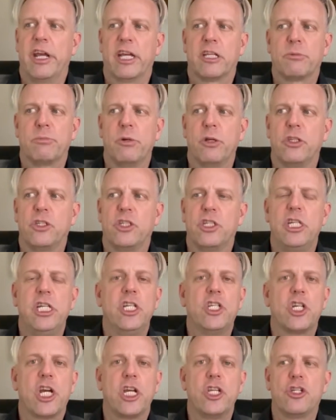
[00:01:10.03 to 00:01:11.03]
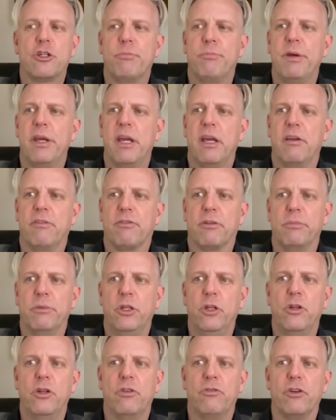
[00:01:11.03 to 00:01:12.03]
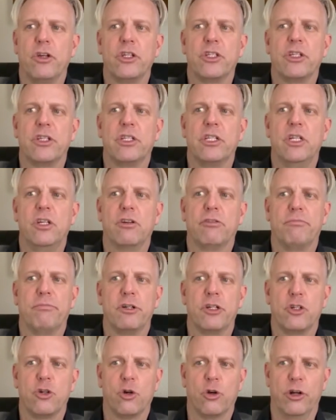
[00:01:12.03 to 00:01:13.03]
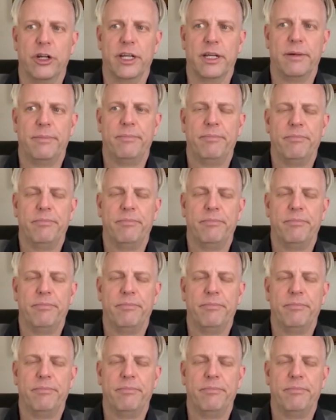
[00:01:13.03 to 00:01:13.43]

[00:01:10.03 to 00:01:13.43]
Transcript: expert CJ Jaber from the University of Pretoria.